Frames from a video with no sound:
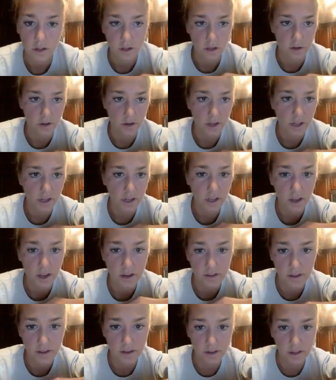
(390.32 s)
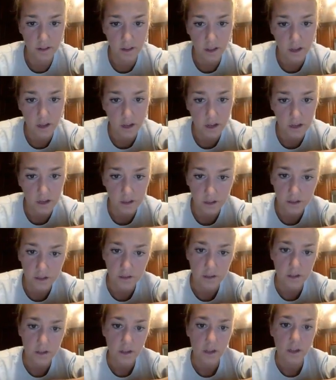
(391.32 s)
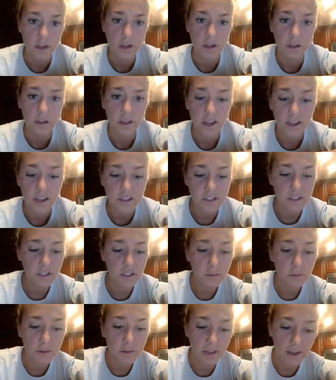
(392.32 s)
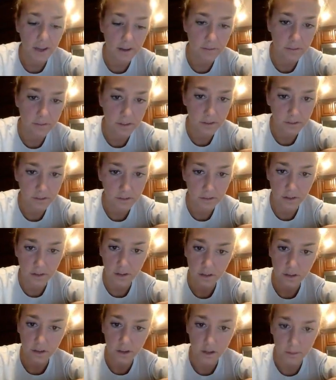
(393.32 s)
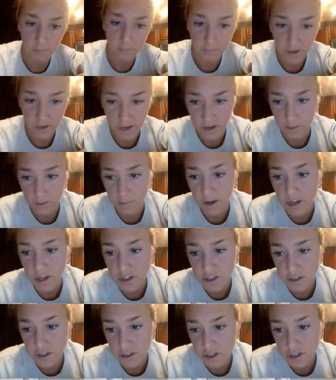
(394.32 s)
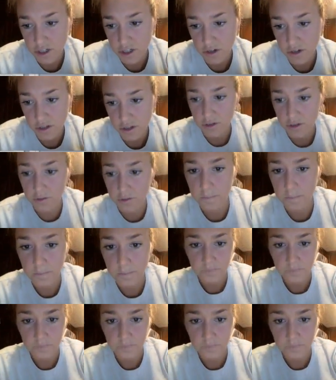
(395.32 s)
Okay, and then lastly, we have this animation to show you.